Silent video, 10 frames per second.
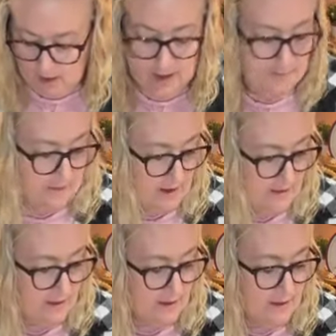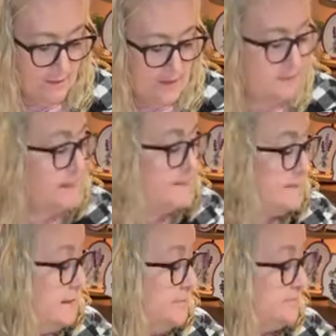Okay, I think I like my
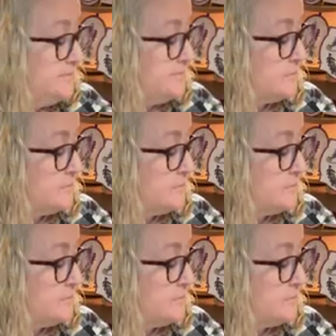spacing.